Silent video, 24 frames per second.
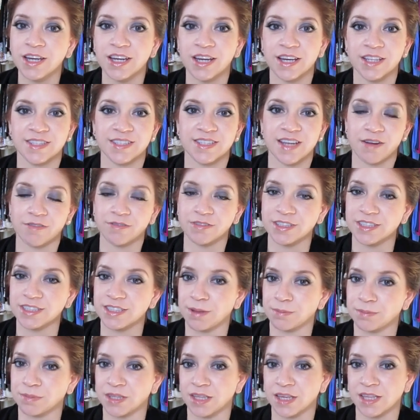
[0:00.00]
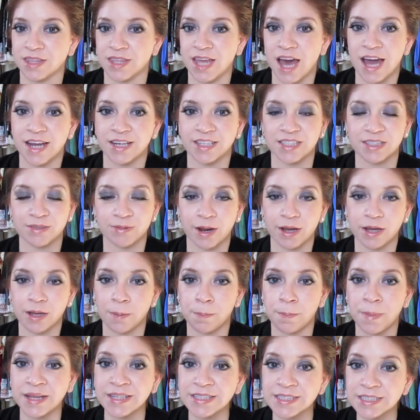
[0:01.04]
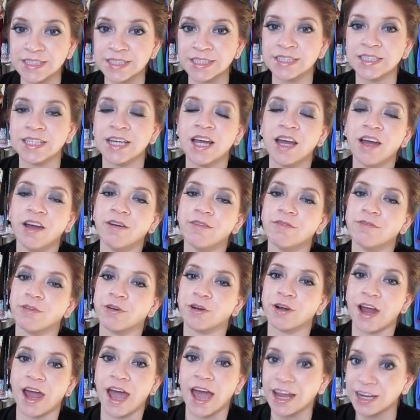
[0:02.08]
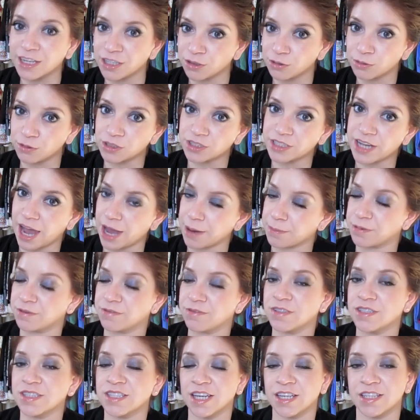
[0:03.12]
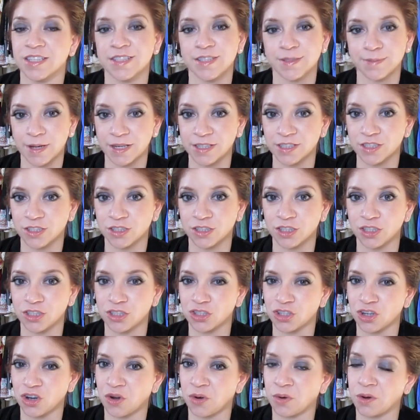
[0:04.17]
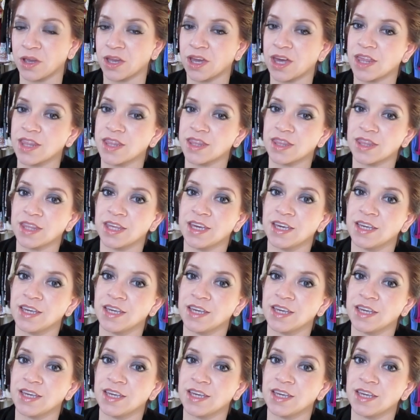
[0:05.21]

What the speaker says: It's definitely something that is recommended for any type of skin, especially during